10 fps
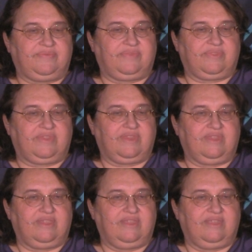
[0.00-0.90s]

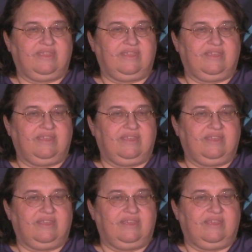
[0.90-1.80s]

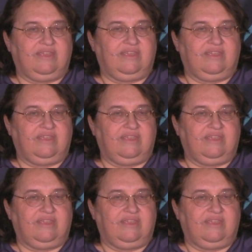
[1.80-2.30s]
Nothing is said.